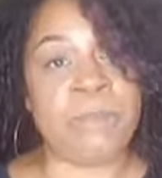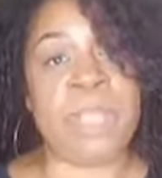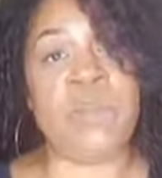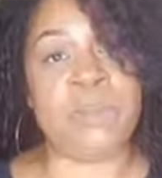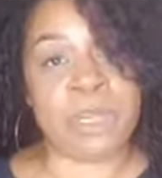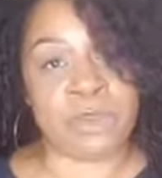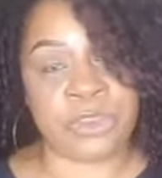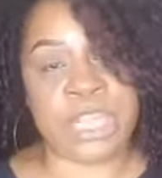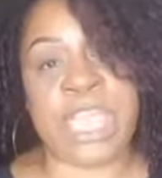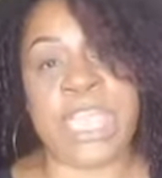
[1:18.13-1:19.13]
bigger and better
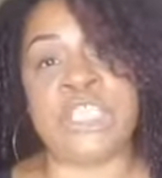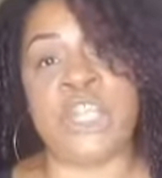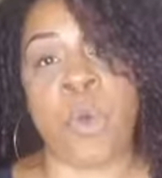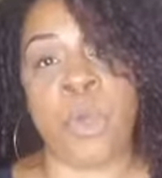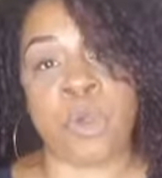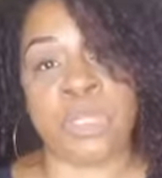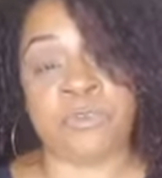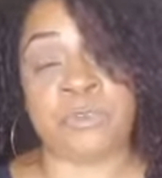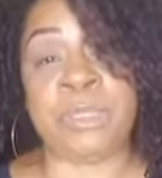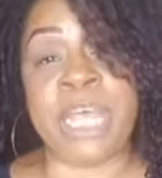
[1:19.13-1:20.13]
things and going on to
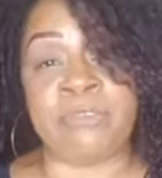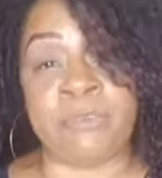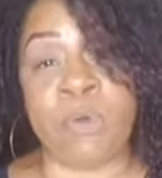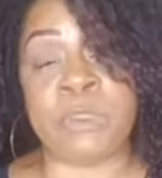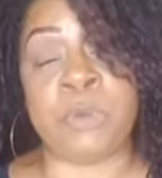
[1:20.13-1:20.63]
different platforms